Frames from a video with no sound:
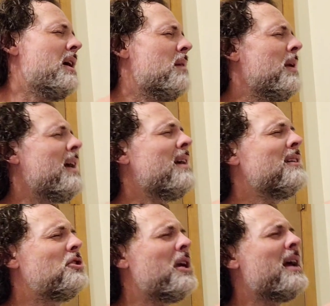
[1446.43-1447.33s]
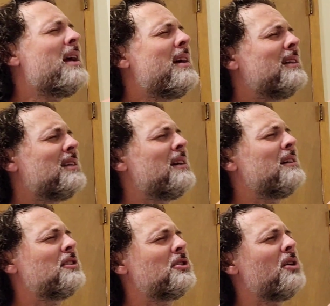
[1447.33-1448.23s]
Jimmy and
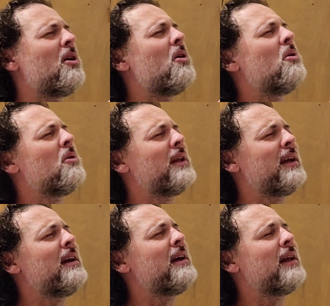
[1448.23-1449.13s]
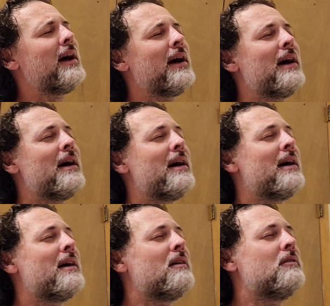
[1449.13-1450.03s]
Jesus sure did
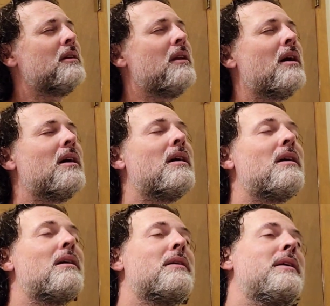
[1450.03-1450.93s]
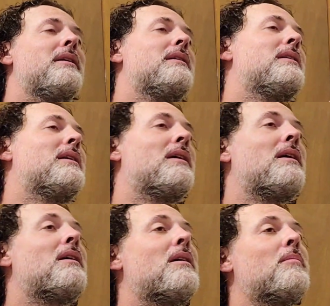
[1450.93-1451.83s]
have a lot in
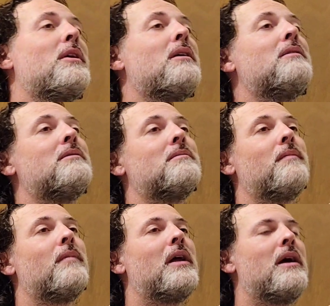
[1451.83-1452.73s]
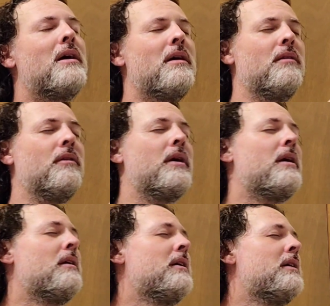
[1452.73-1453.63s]
common.
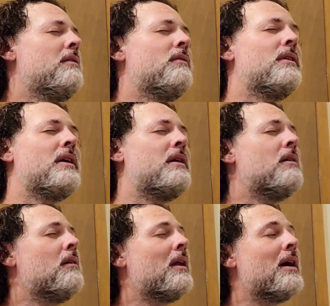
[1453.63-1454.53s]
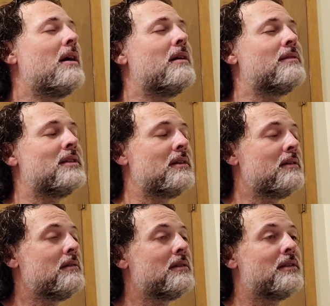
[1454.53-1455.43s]
They lived their lives
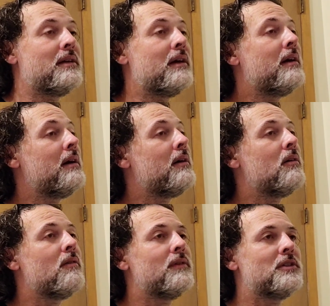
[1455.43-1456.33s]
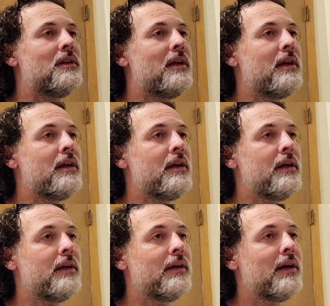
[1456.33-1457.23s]

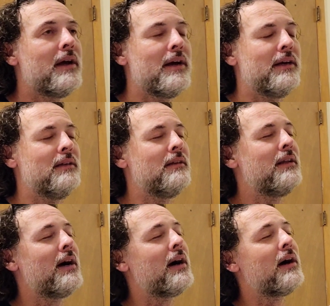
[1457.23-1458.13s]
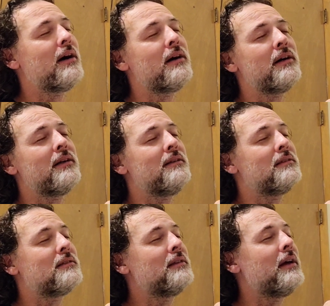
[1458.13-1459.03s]
unselfishly and
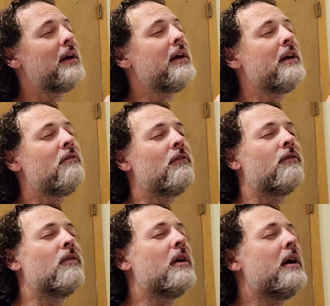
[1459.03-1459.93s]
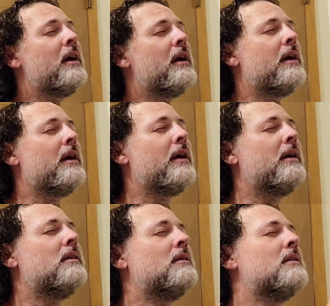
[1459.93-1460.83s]
died to save a
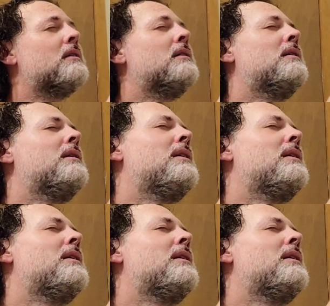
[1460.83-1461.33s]
friend.